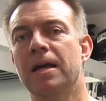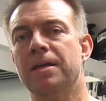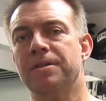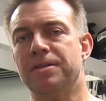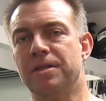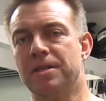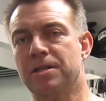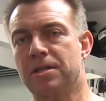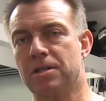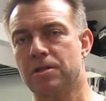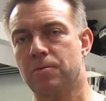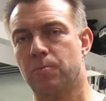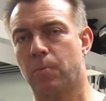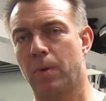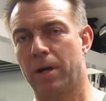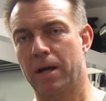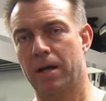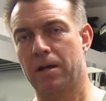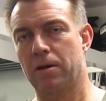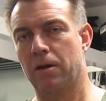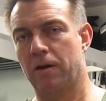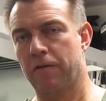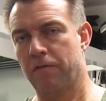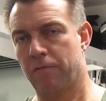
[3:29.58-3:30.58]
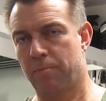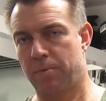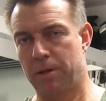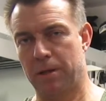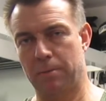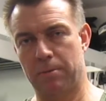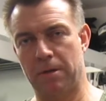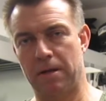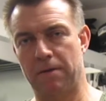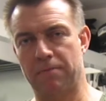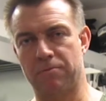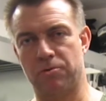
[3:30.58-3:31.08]
this is where a lot of
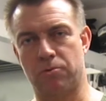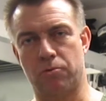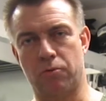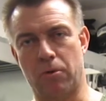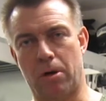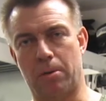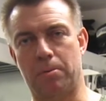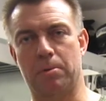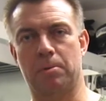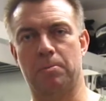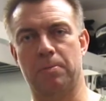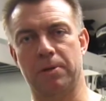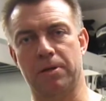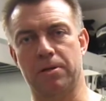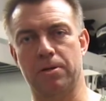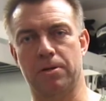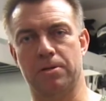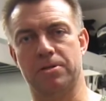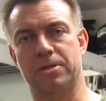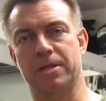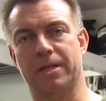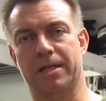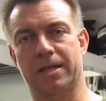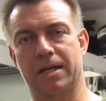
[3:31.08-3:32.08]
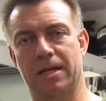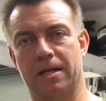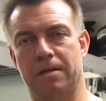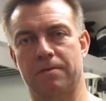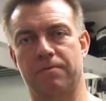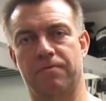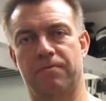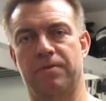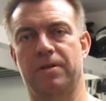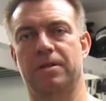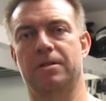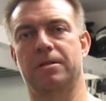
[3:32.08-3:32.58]
people have trouble, because they
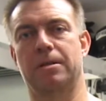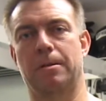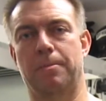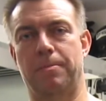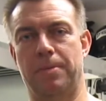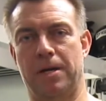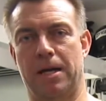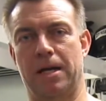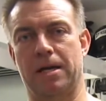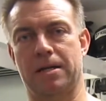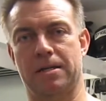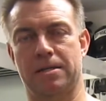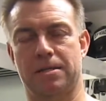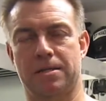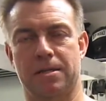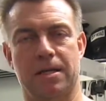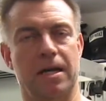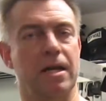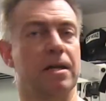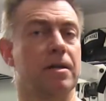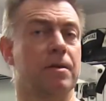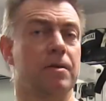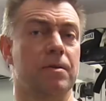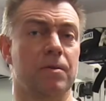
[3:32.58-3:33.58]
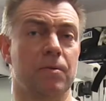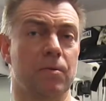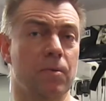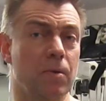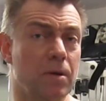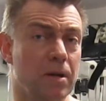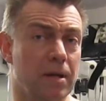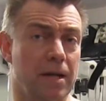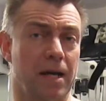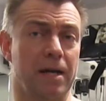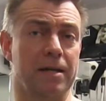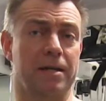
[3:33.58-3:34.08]
can't feel their backs. And
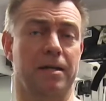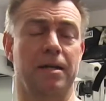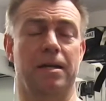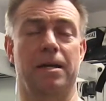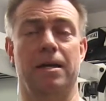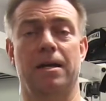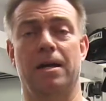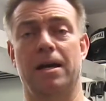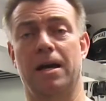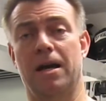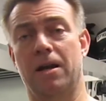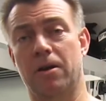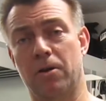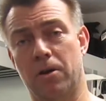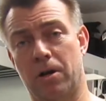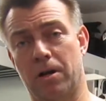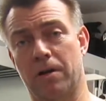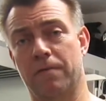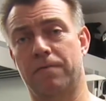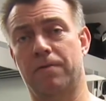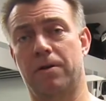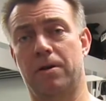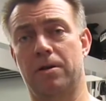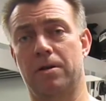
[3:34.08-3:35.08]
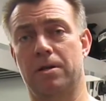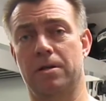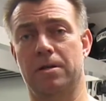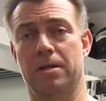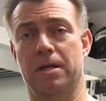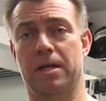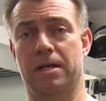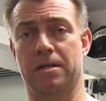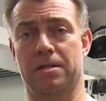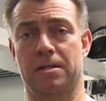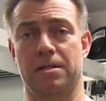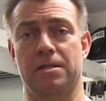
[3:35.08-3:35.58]
like a lot of other
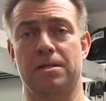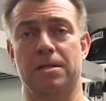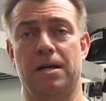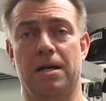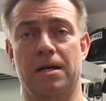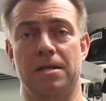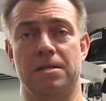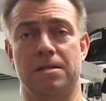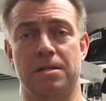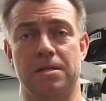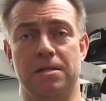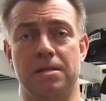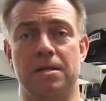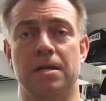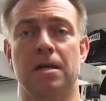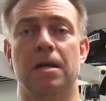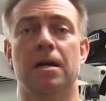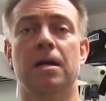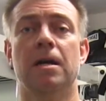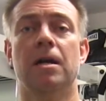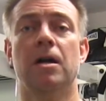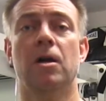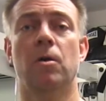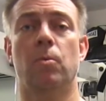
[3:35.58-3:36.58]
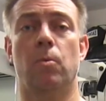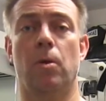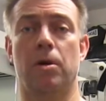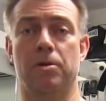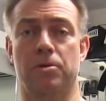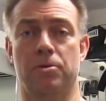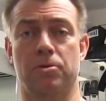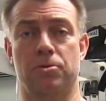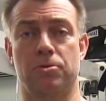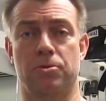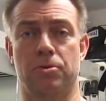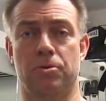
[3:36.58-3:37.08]
exercises,
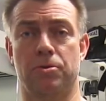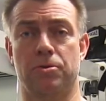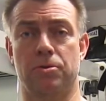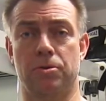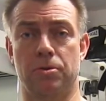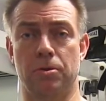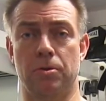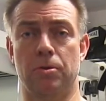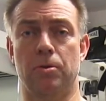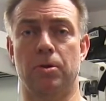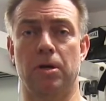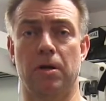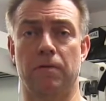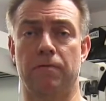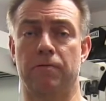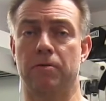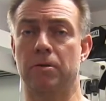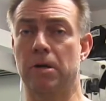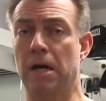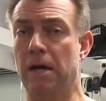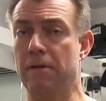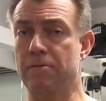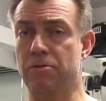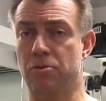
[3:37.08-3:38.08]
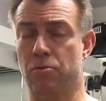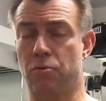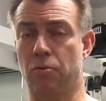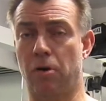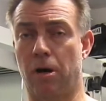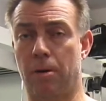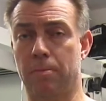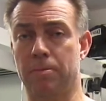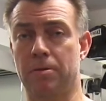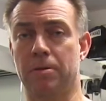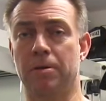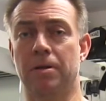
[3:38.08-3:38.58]
what you should do if you have
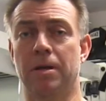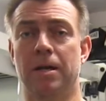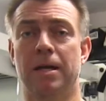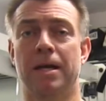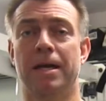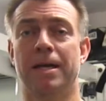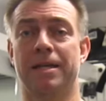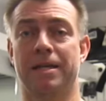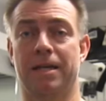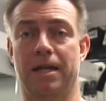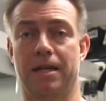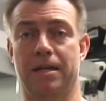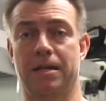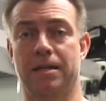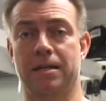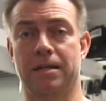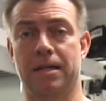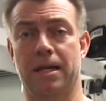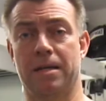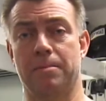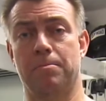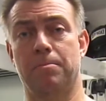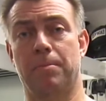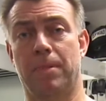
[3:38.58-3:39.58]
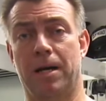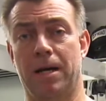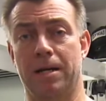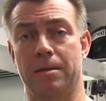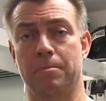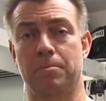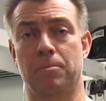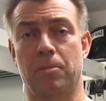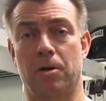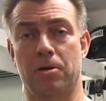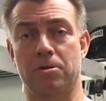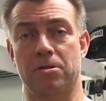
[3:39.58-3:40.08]
trouble getting that
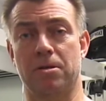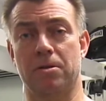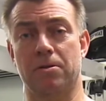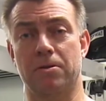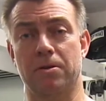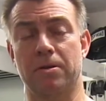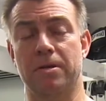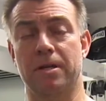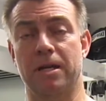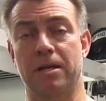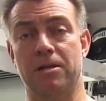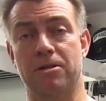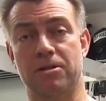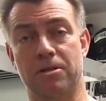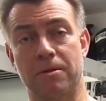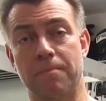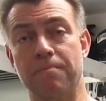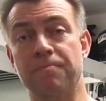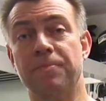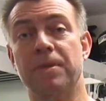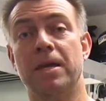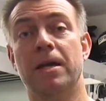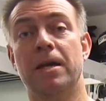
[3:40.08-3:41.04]
mind-muscle connection,